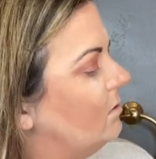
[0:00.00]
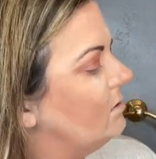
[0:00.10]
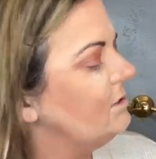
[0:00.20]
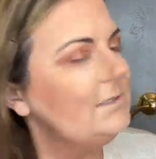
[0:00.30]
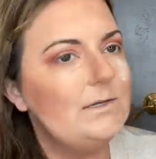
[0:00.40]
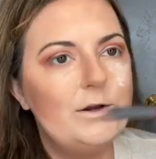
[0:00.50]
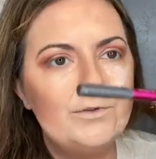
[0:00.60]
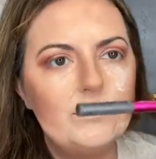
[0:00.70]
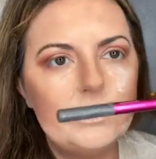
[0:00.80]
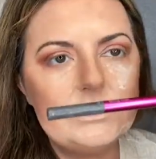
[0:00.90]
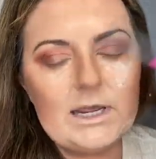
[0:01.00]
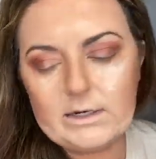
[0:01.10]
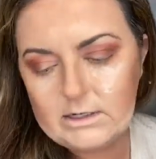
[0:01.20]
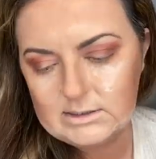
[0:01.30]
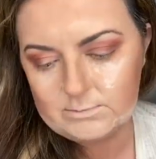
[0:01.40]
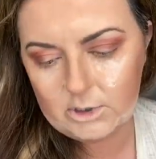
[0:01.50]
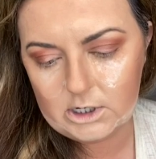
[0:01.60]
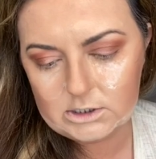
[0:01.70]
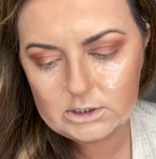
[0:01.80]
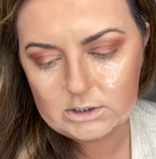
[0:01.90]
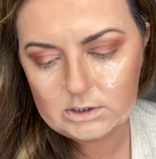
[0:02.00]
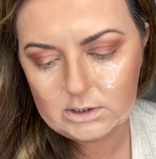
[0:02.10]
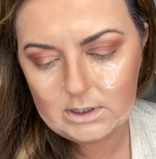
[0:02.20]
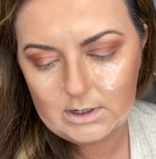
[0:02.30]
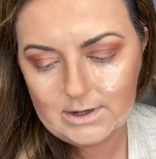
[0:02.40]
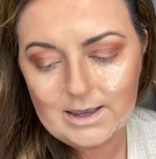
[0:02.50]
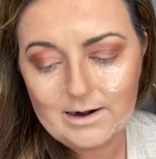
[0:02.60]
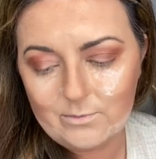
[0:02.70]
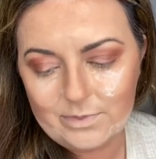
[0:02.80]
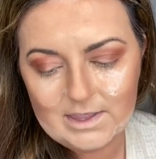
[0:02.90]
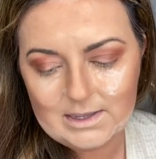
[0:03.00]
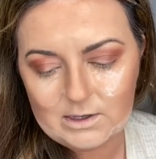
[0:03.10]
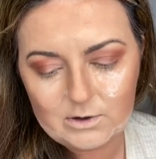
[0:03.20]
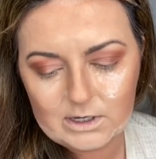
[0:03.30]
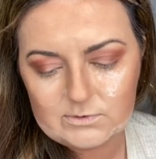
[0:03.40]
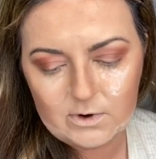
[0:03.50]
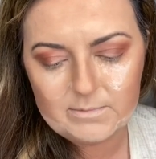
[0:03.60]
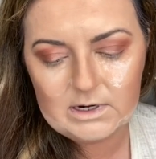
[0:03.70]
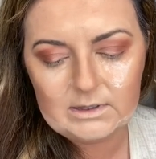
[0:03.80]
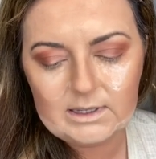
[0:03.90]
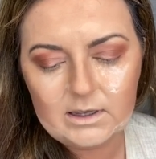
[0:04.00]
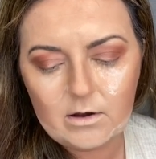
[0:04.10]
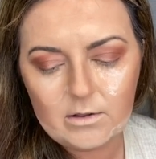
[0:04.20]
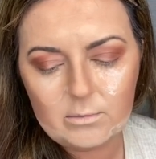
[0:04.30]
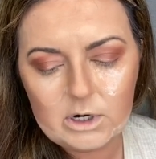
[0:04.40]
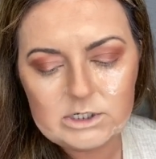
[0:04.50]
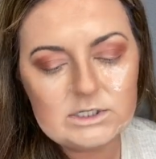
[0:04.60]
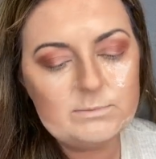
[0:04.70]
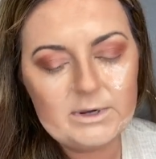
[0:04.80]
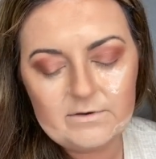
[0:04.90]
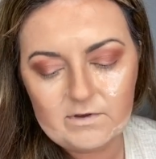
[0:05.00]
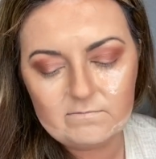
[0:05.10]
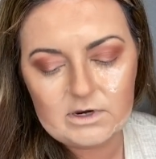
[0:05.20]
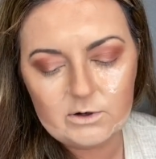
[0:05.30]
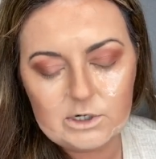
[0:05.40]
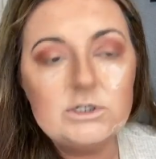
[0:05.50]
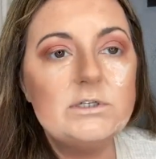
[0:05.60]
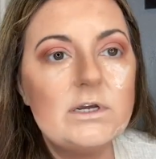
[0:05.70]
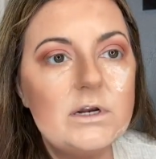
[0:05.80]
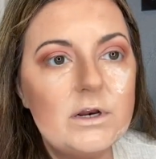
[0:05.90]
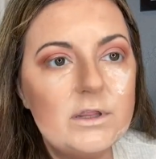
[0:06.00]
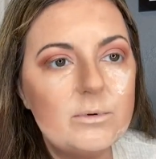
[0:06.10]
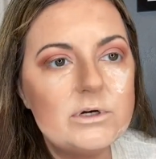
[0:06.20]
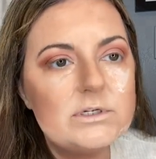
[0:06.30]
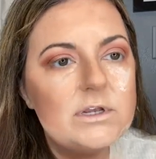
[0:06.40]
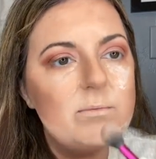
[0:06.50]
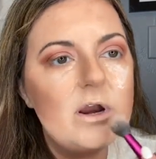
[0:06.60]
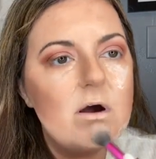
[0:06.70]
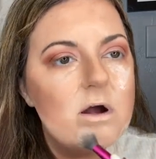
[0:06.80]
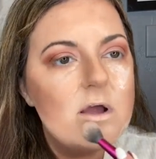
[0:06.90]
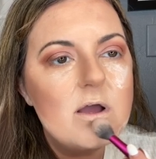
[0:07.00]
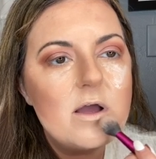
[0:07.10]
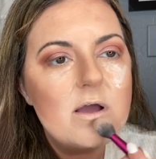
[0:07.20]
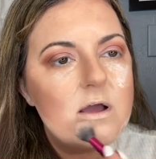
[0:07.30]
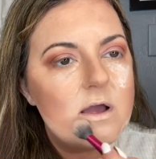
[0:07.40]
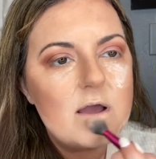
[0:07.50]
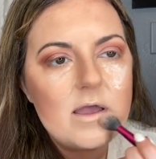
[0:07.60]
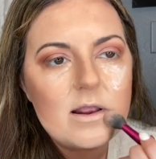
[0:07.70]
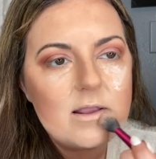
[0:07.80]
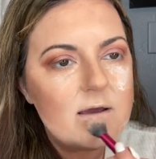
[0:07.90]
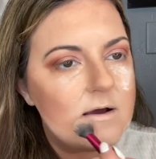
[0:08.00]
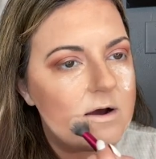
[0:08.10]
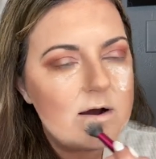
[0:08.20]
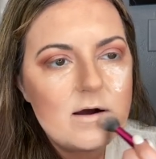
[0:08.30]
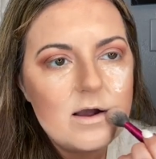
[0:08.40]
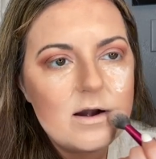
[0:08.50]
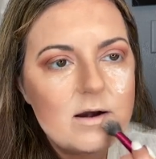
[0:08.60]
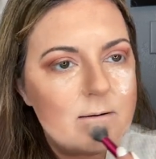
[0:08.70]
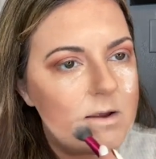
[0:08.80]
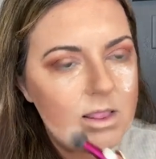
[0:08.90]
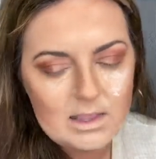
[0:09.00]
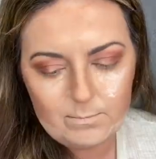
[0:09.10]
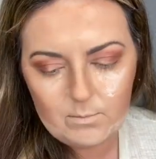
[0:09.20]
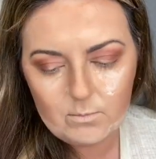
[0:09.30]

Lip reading: this is another Real Techniques brush. I don't think you guys want me to link all the brushes, but if you have any questions on any of the brushes, let me know. I like to go under my lip